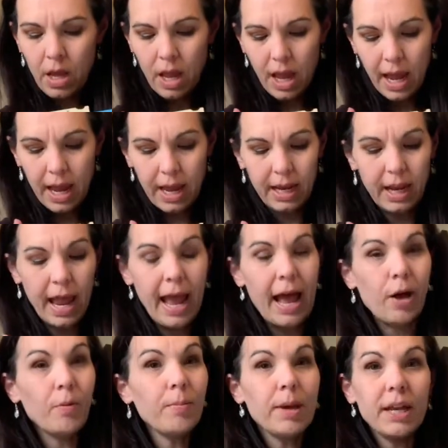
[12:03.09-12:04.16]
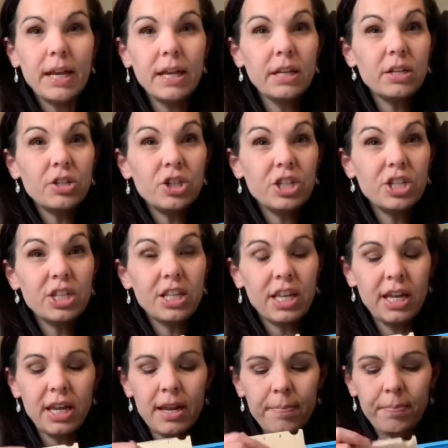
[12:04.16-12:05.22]
and how many does she see
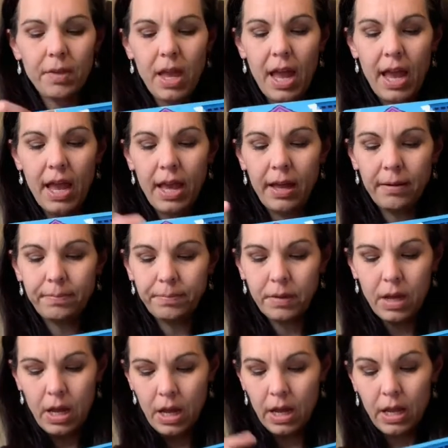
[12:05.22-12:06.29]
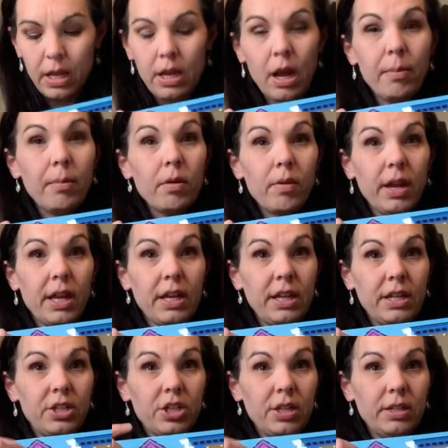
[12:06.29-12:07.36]
and number
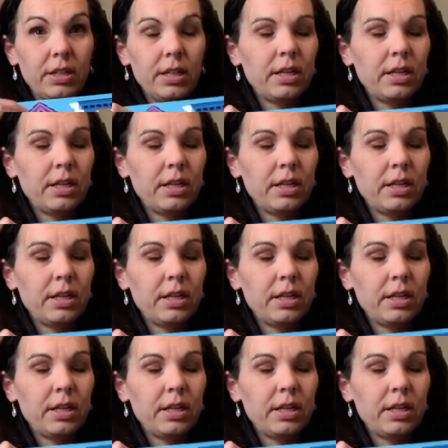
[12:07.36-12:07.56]
recognition.